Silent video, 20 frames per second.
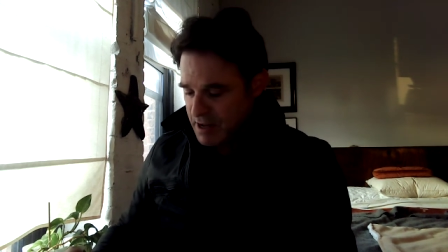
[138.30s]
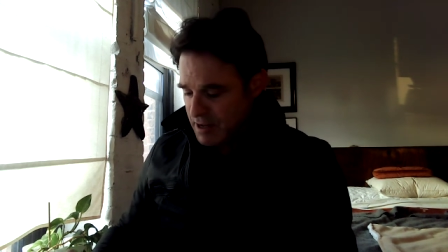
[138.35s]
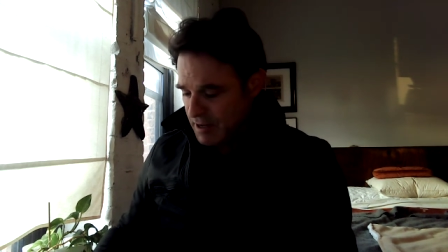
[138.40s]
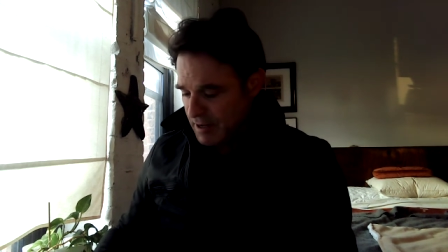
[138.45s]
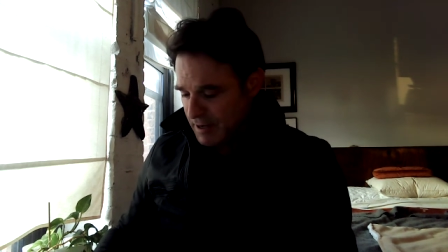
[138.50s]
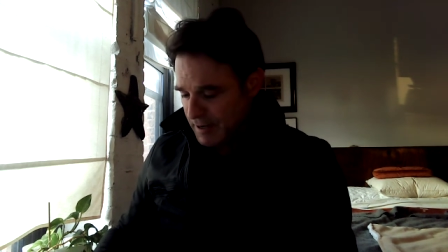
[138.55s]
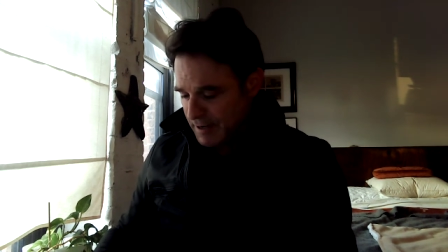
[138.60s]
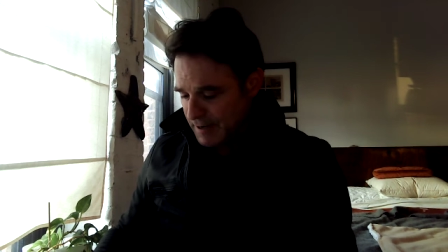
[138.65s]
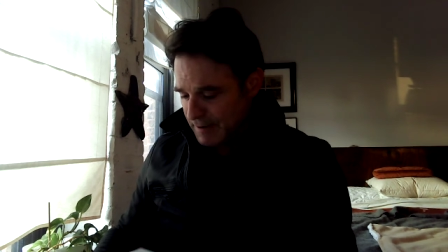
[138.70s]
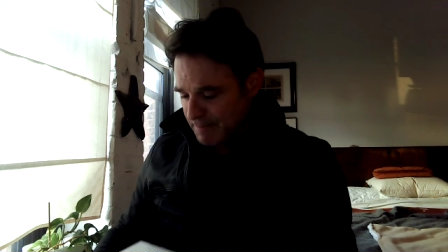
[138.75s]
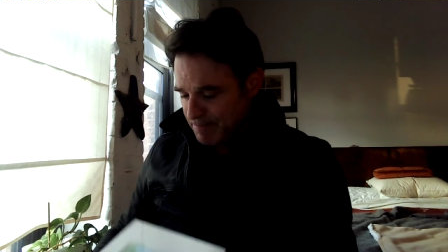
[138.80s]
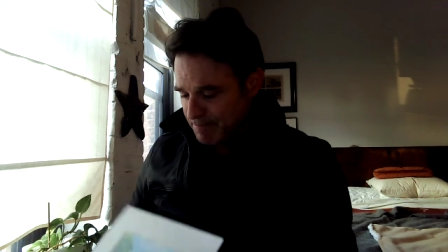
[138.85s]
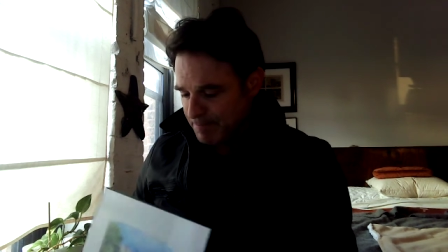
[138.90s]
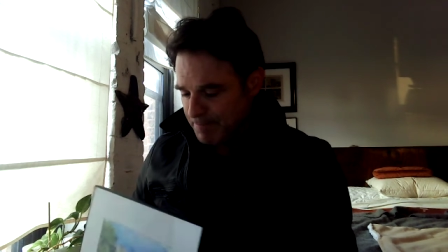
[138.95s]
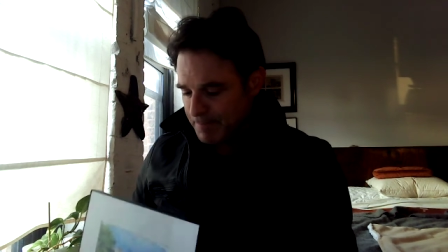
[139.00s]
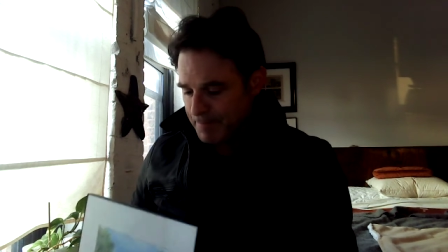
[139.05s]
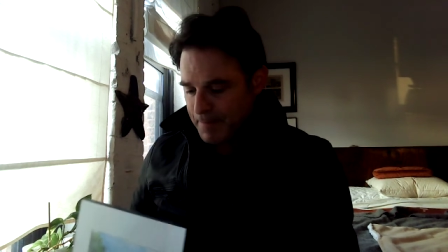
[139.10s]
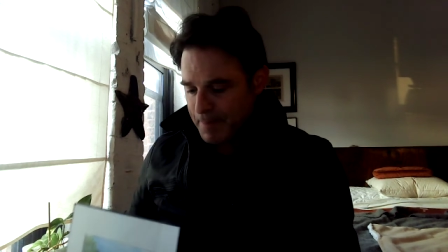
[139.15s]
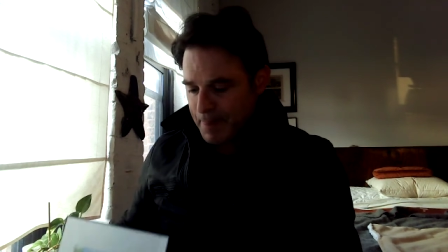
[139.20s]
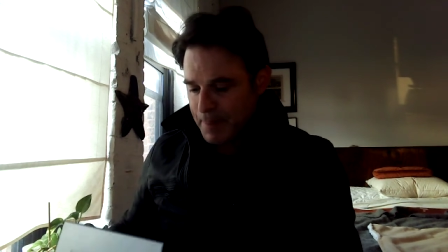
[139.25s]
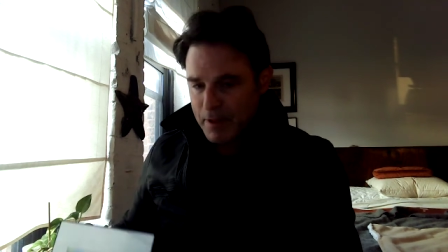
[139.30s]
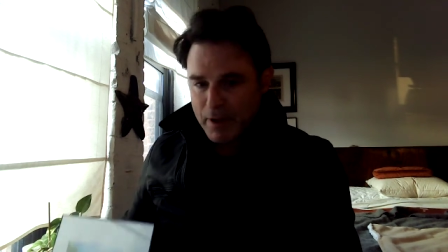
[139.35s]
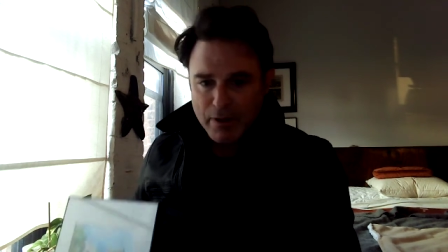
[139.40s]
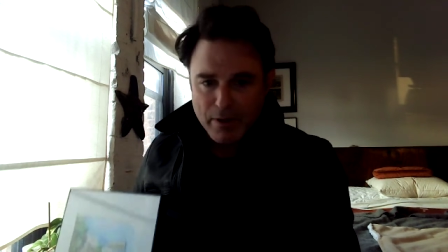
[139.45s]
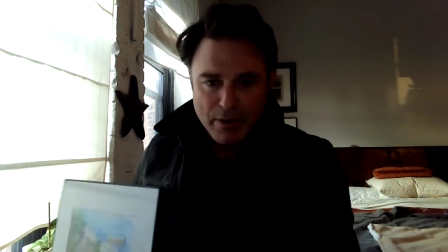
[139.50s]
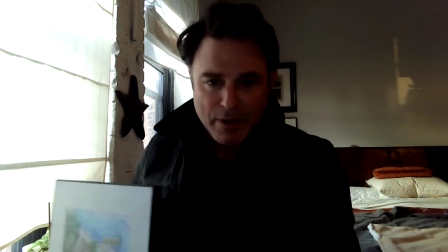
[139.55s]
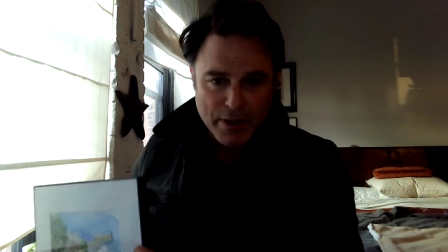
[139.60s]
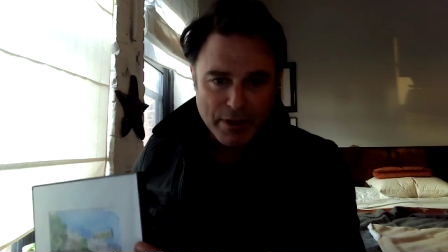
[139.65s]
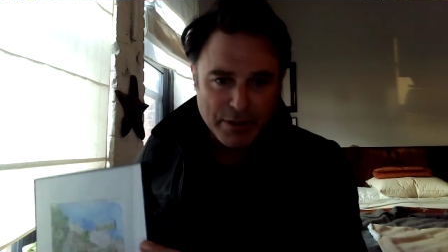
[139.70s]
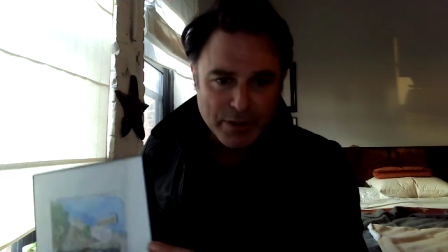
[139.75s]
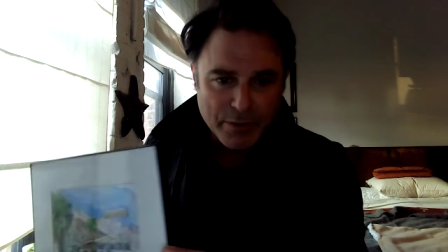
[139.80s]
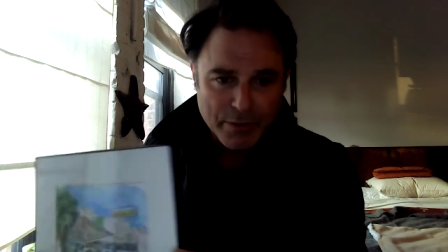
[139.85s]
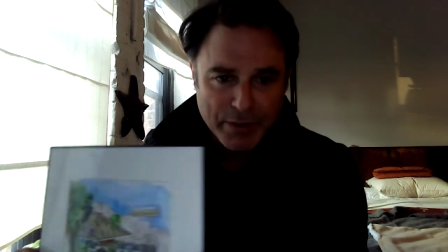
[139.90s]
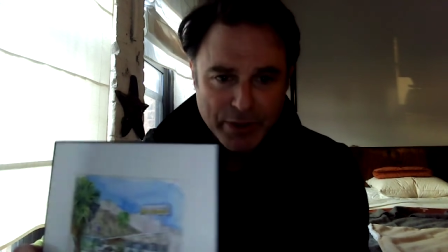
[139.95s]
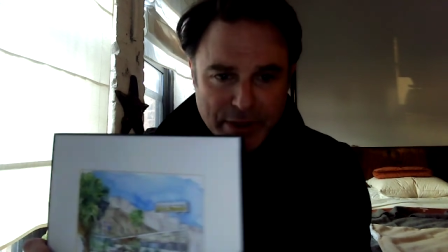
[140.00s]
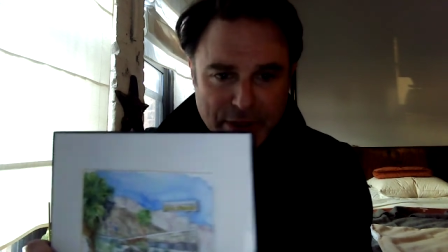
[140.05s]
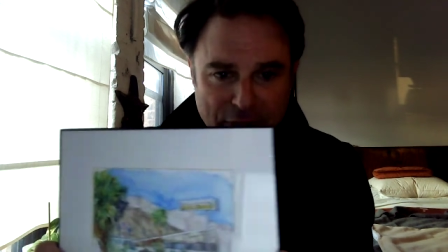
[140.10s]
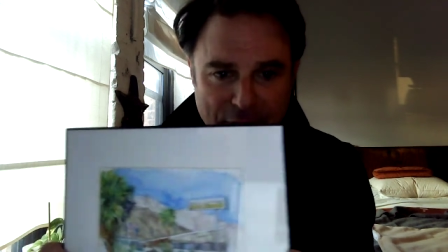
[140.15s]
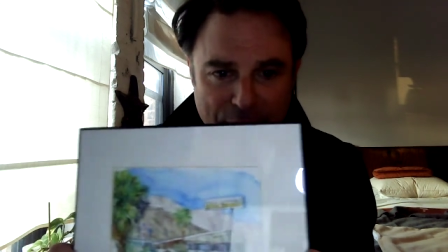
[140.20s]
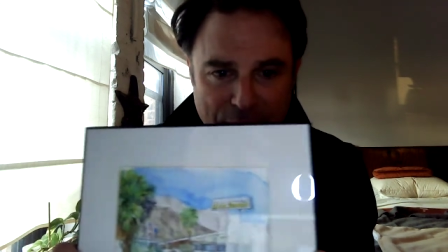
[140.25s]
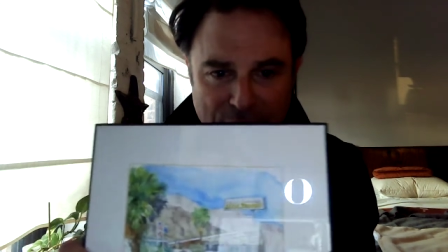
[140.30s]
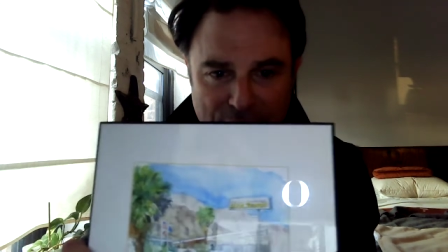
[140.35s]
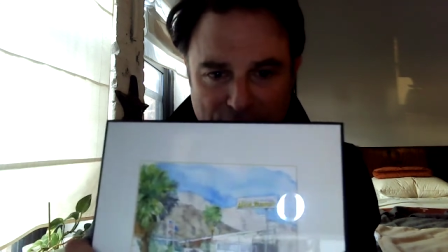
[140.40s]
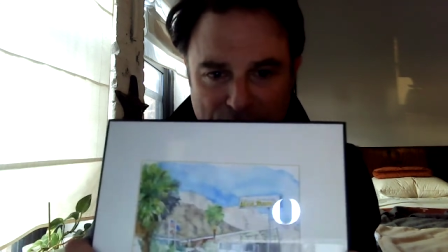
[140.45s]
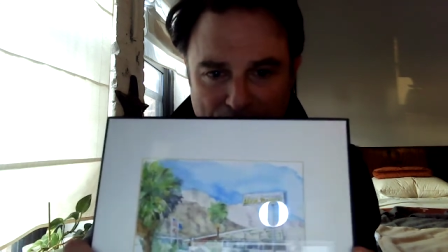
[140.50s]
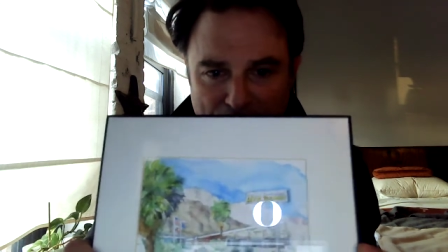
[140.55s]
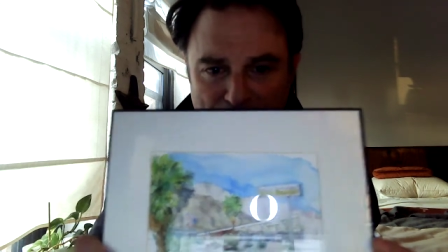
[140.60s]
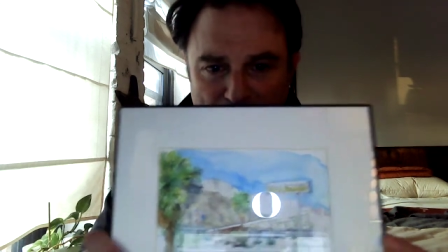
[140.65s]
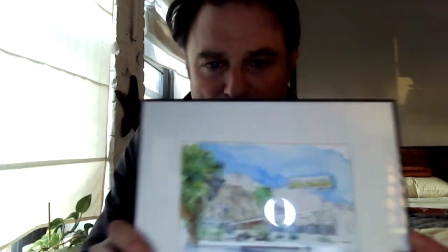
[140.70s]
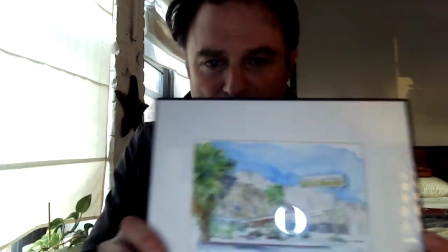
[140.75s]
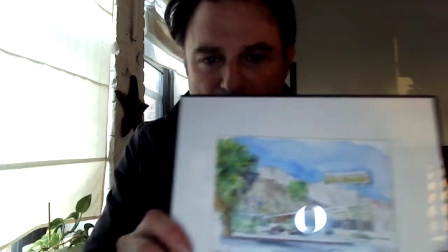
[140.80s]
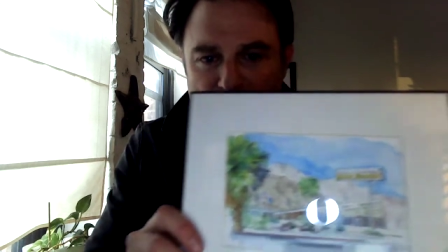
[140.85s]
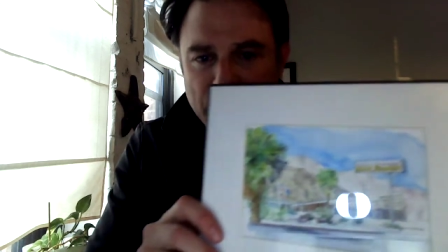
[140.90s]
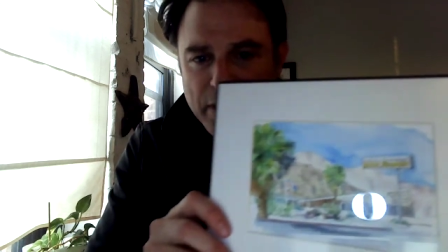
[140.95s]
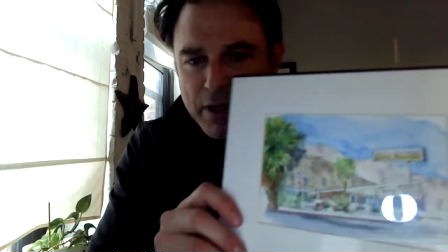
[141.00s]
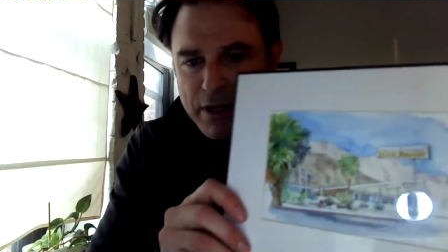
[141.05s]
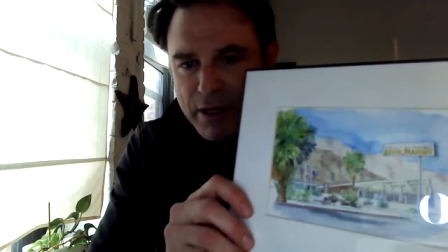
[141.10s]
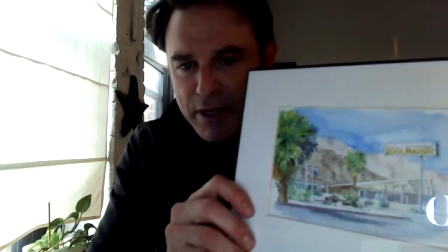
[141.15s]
Um, here's some examples of my work,